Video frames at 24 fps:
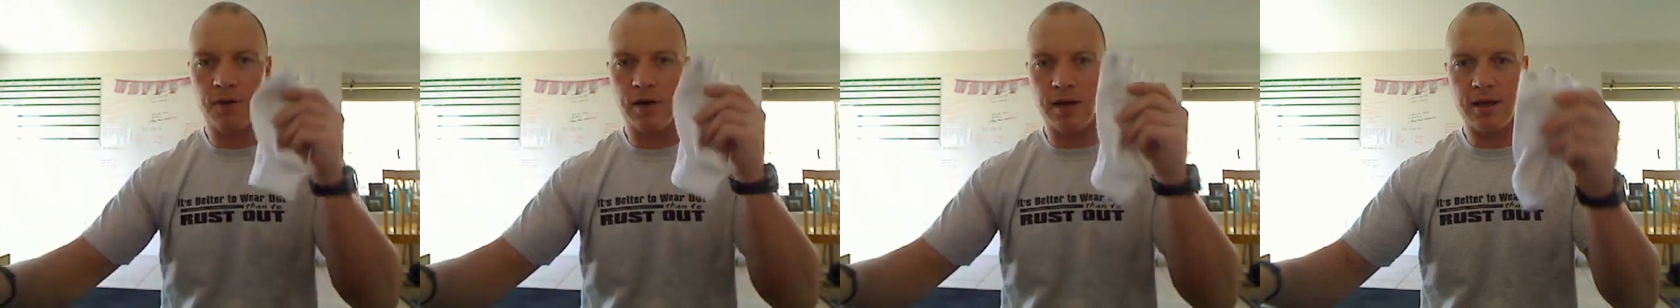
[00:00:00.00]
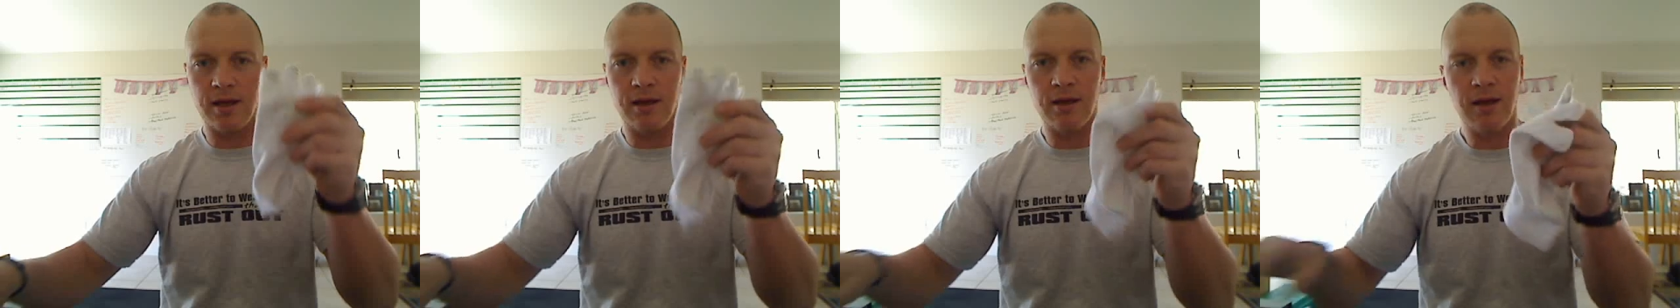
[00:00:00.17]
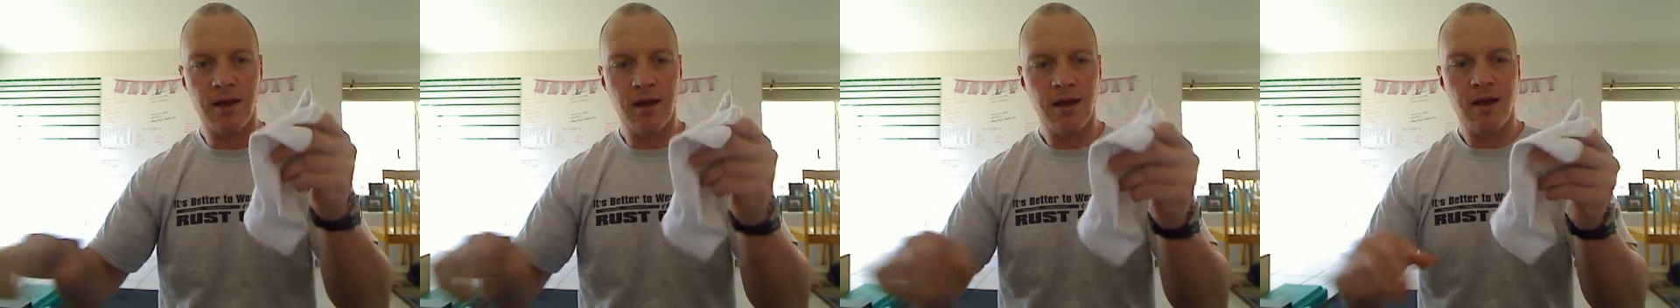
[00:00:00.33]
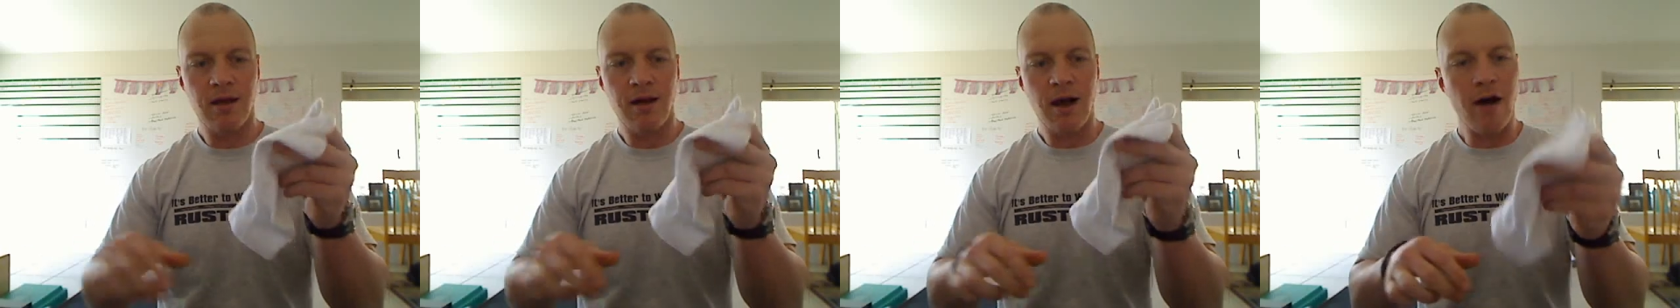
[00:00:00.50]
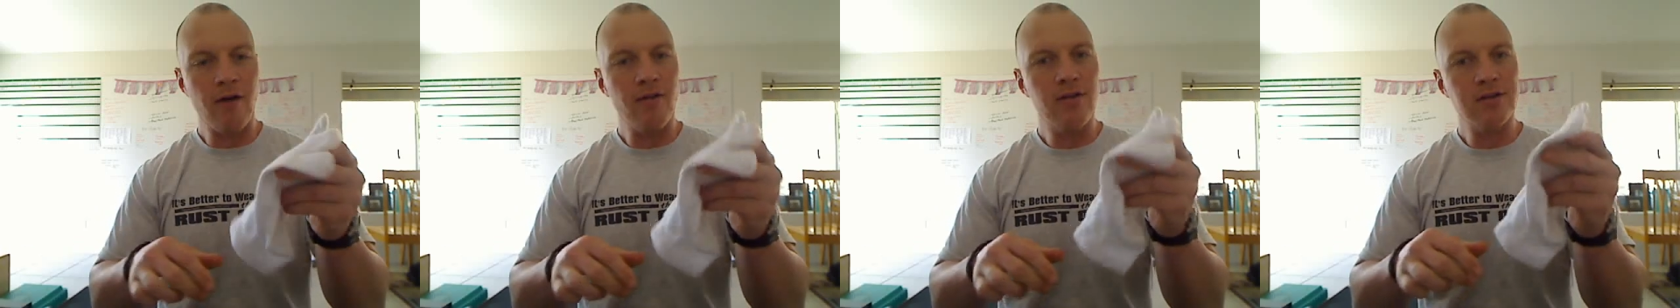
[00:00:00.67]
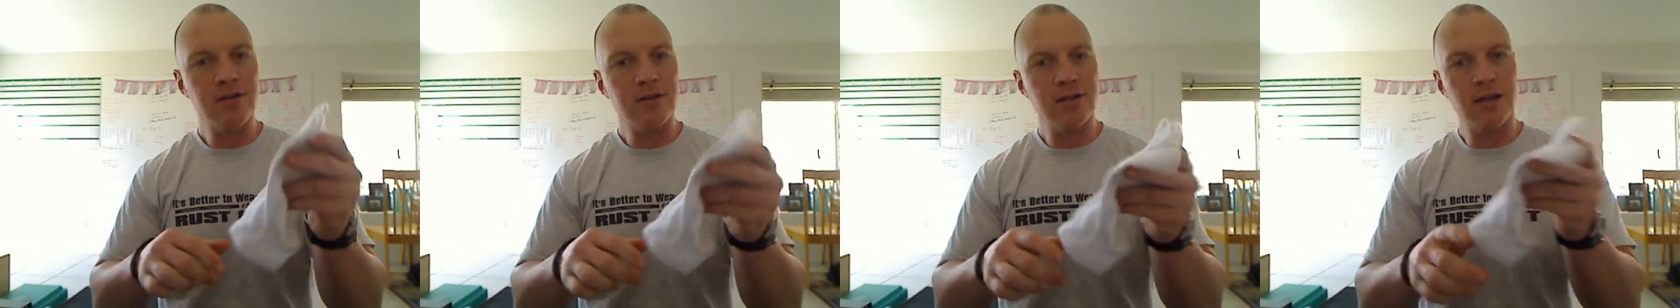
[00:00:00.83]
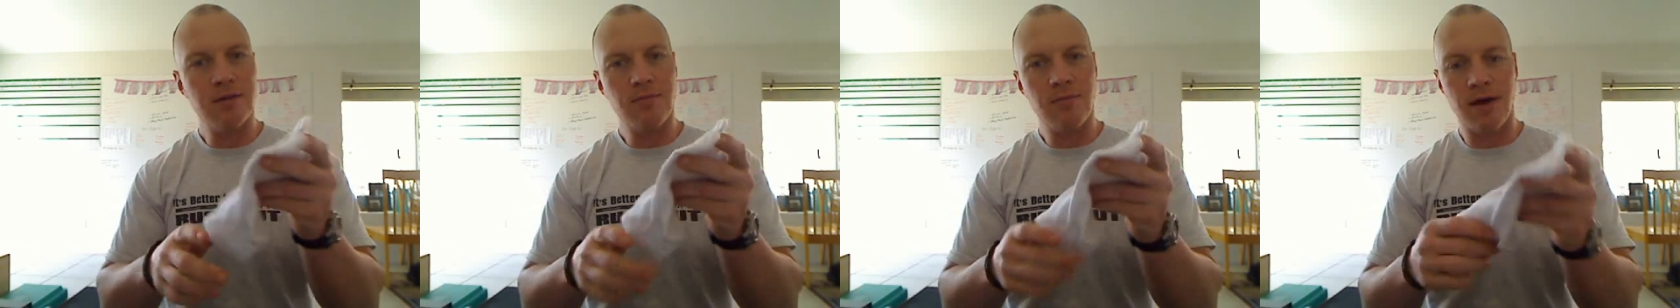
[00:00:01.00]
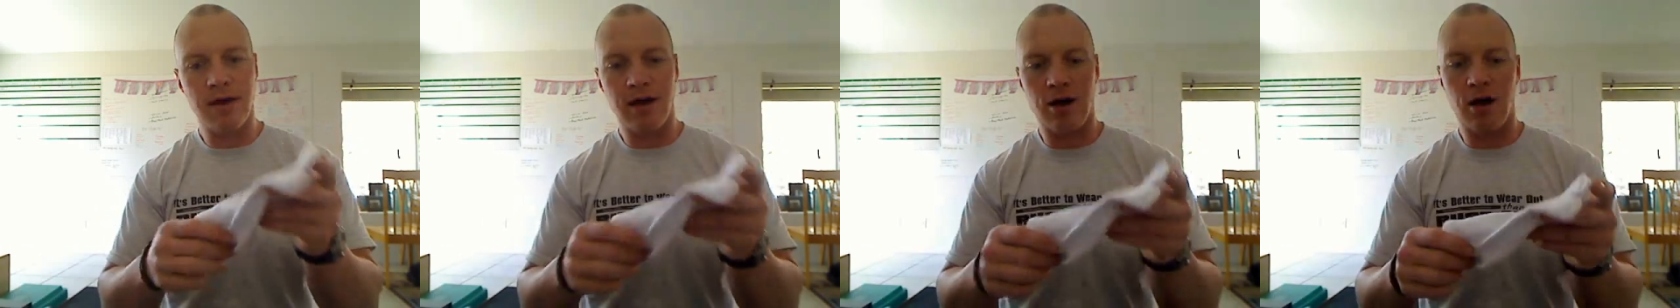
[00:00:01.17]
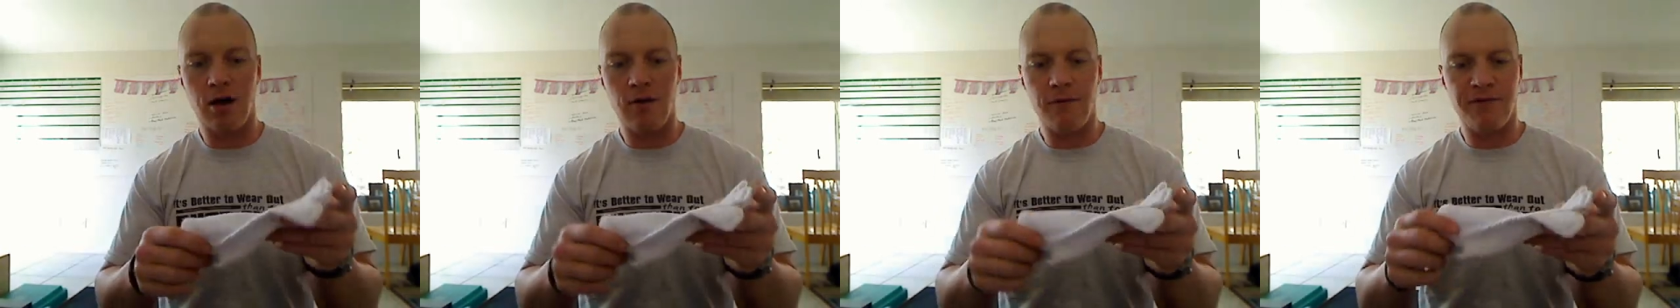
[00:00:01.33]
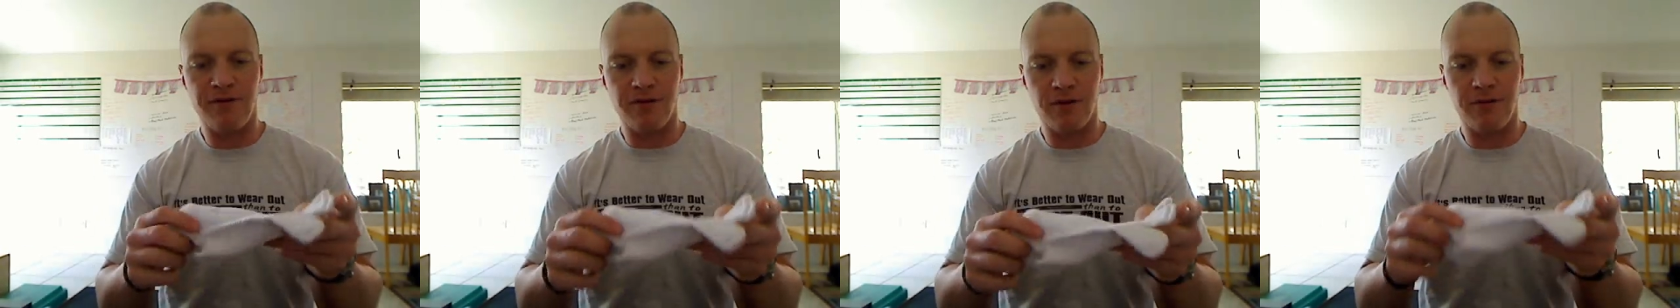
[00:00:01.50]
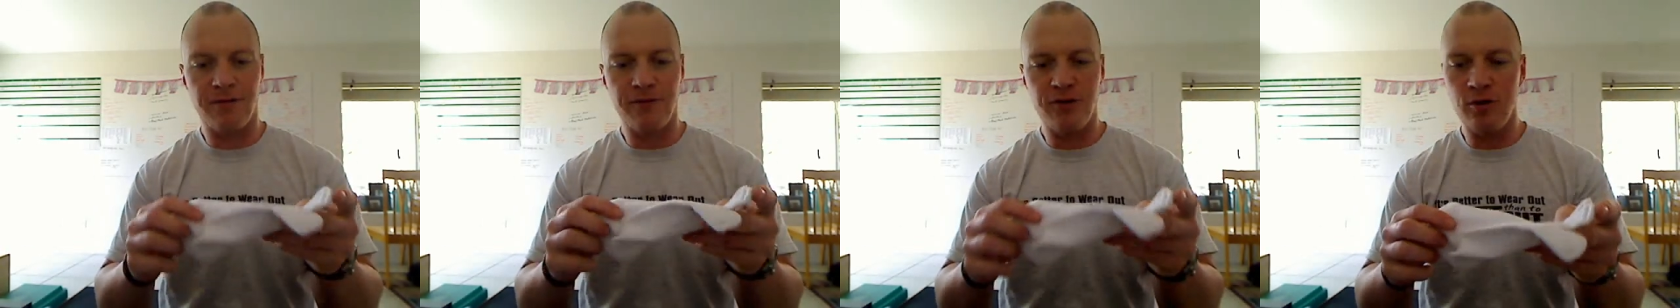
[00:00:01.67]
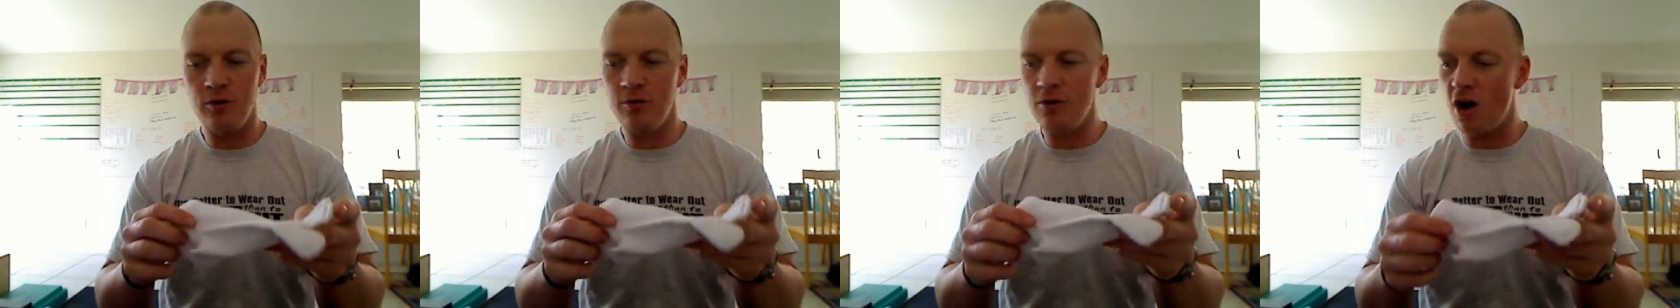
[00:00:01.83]
but obviously, it might help for a
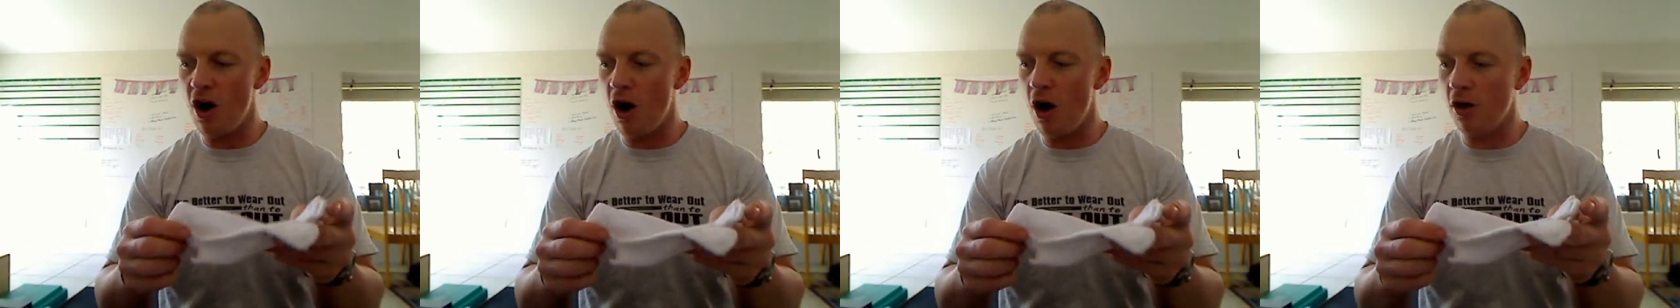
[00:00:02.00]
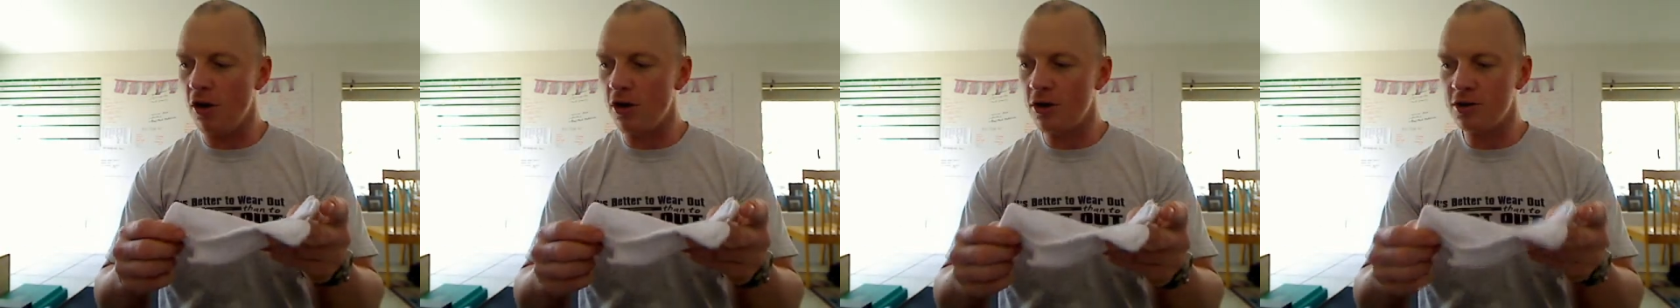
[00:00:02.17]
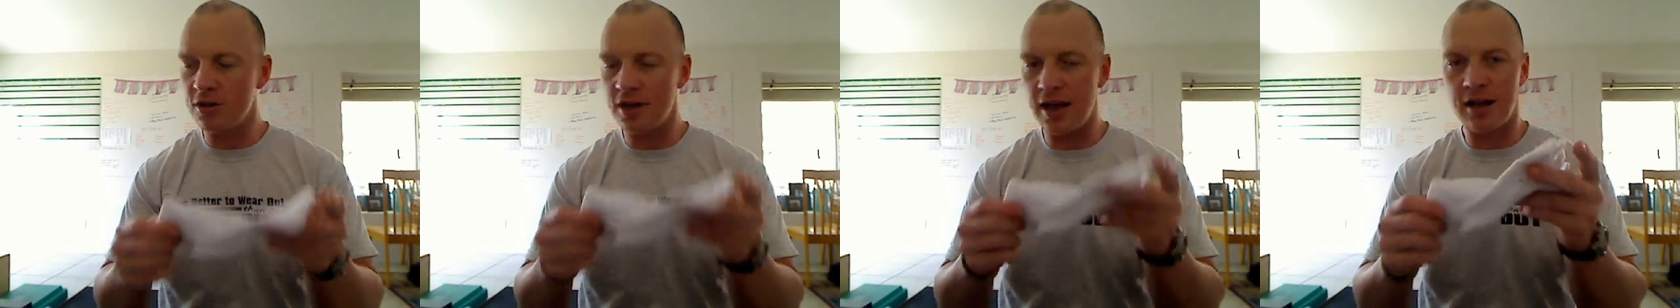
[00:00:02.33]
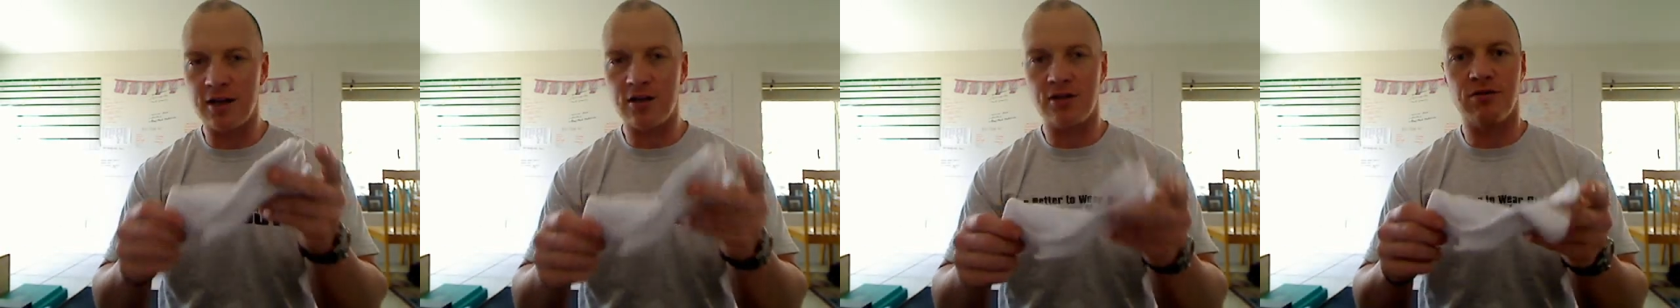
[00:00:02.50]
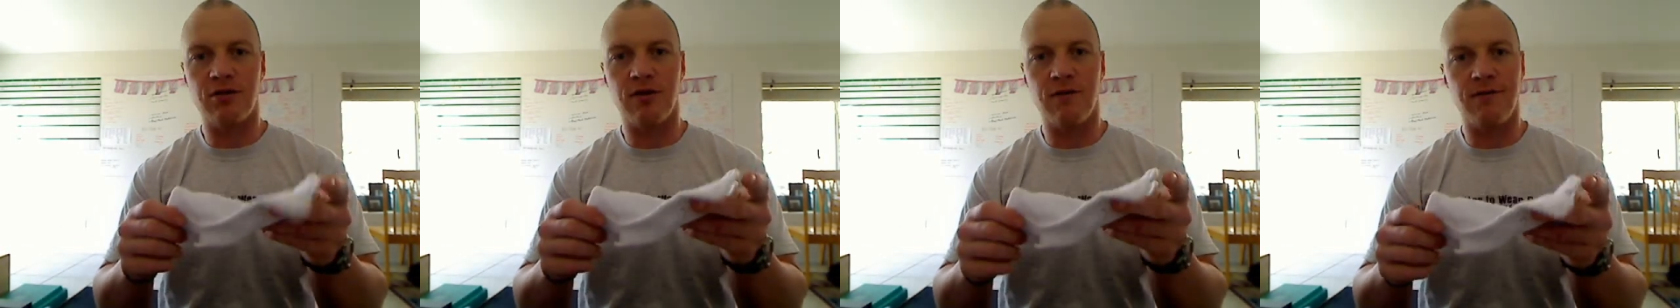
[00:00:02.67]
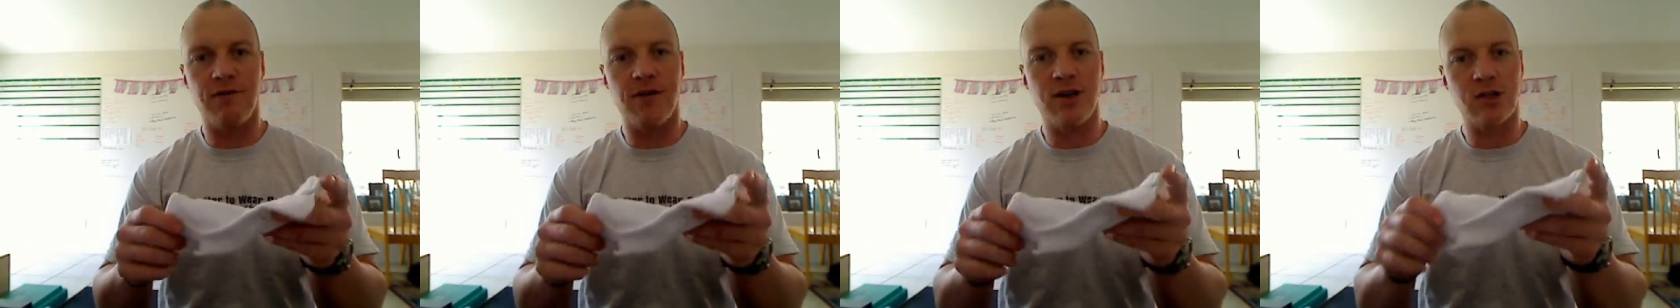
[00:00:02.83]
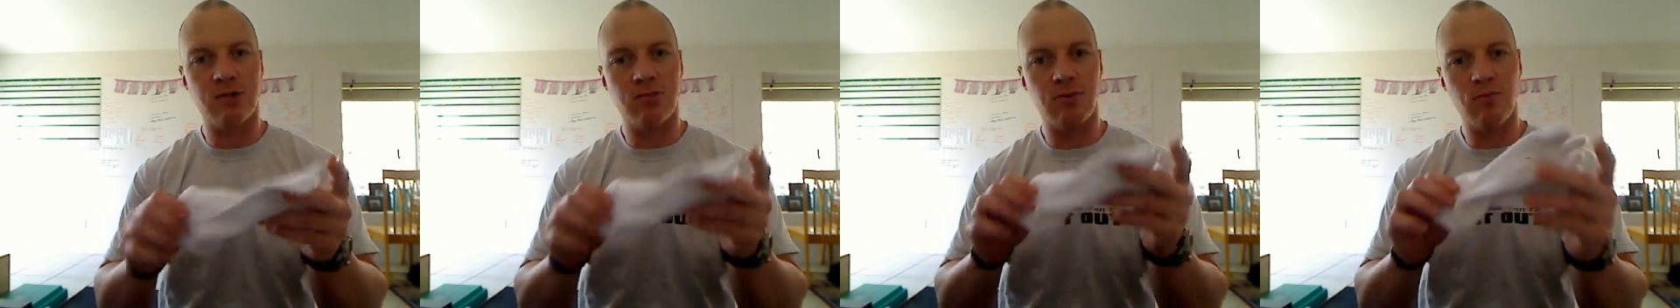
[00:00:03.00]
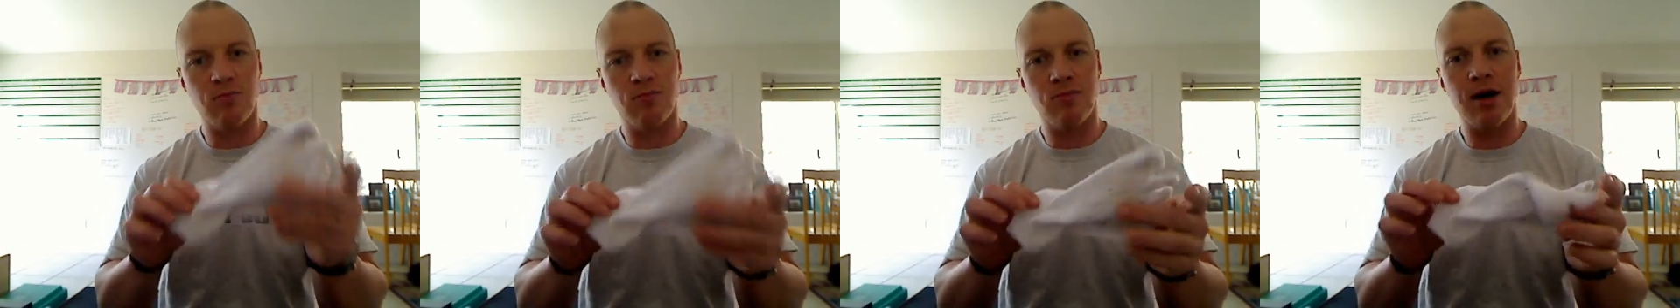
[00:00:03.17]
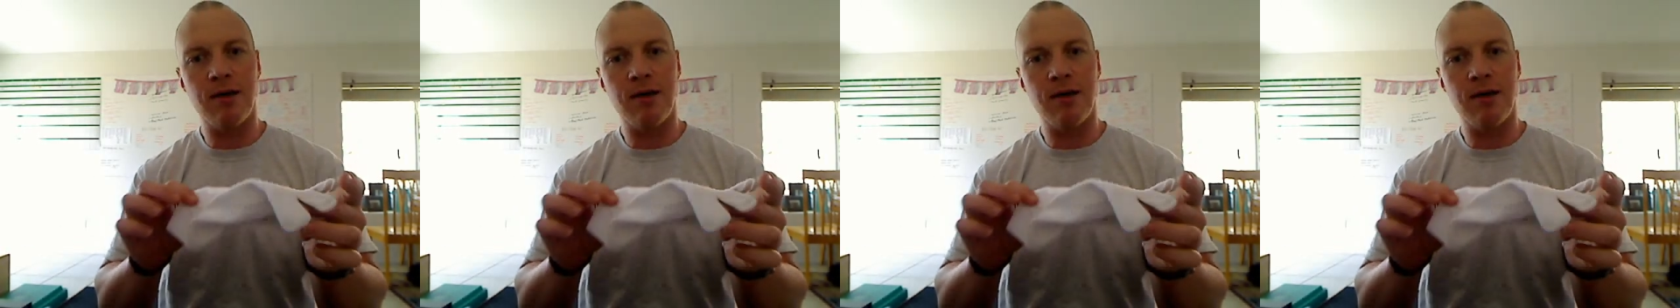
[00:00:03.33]
few dollars extra investment.